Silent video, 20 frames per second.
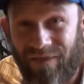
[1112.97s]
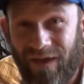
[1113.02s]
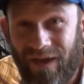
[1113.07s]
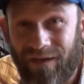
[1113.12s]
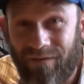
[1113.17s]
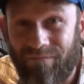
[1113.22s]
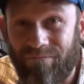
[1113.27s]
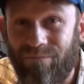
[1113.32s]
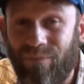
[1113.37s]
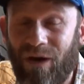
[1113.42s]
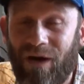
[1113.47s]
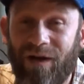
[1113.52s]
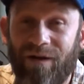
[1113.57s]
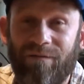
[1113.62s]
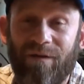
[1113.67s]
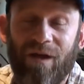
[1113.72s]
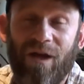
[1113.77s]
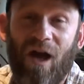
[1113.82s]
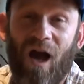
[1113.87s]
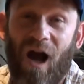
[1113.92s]
thing,
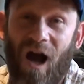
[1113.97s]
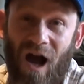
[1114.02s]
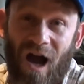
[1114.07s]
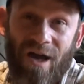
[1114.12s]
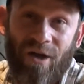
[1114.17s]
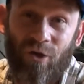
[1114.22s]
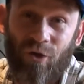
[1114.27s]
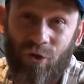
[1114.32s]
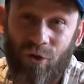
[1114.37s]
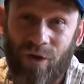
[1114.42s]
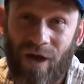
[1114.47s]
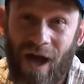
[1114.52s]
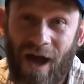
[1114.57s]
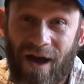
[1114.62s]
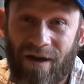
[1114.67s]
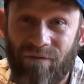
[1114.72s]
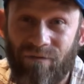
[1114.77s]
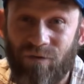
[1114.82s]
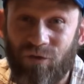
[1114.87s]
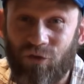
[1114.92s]
but I could
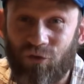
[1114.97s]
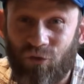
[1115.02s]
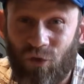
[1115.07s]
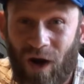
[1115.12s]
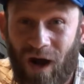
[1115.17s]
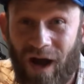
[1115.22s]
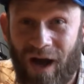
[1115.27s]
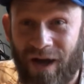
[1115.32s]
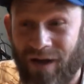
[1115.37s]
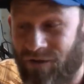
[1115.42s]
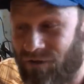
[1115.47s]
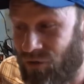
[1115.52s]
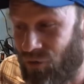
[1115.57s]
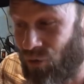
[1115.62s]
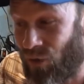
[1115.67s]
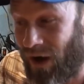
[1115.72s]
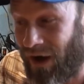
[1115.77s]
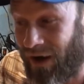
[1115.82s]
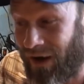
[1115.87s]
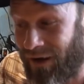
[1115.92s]
have tried
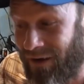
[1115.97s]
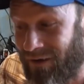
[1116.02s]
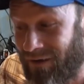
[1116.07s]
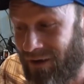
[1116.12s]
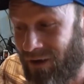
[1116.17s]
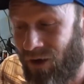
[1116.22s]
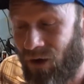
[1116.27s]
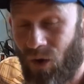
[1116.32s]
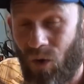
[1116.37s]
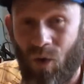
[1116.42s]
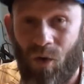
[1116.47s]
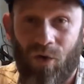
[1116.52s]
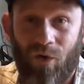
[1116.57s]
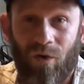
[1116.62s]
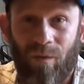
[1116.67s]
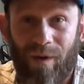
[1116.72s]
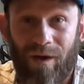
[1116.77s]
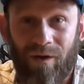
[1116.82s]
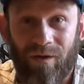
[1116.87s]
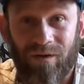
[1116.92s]
to order
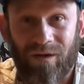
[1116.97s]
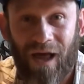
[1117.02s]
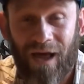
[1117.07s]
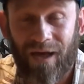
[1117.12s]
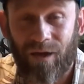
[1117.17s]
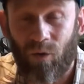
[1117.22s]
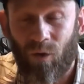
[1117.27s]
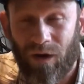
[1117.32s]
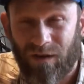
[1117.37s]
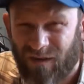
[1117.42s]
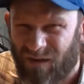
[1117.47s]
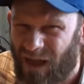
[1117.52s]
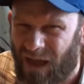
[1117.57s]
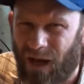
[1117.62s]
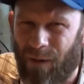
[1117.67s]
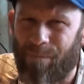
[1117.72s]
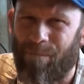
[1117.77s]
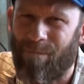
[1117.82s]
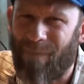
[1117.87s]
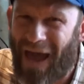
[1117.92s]
a better light. Well, it's not
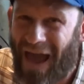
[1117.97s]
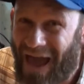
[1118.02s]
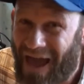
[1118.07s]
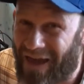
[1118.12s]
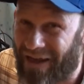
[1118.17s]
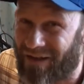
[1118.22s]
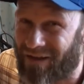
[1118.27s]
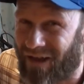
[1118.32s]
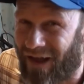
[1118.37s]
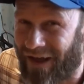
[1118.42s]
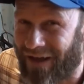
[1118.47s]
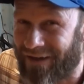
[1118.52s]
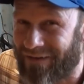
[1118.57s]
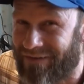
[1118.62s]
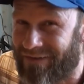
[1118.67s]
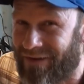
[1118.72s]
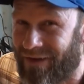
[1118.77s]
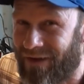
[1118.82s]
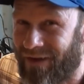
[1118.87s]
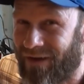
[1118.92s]
a bad
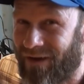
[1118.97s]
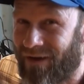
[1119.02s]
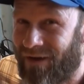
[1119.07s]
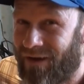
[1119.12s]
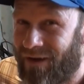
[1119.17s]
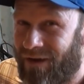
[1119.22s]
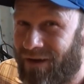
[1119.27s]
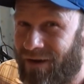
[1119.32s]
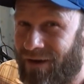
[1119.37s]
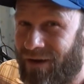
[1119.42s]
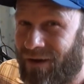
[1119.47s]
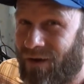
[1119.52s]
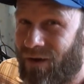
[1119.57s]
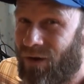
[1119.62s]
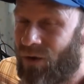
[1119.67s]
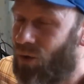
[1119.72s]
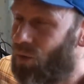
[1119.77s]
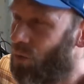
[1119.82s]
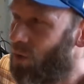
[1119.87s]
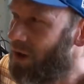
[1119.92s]
light.
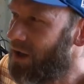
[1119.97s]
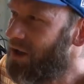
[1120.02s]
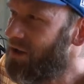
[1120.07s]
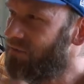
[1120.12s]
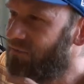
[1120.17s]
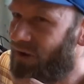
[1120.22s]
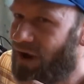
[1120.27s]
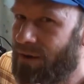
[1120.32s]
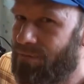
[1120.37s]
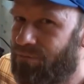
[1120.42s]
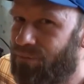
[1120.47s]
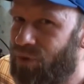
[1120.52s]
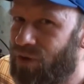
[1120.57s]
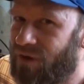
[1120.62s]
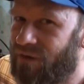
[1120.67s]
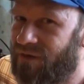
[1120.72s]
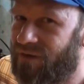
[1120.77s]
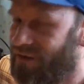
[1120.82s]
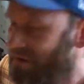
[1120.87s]
What if I put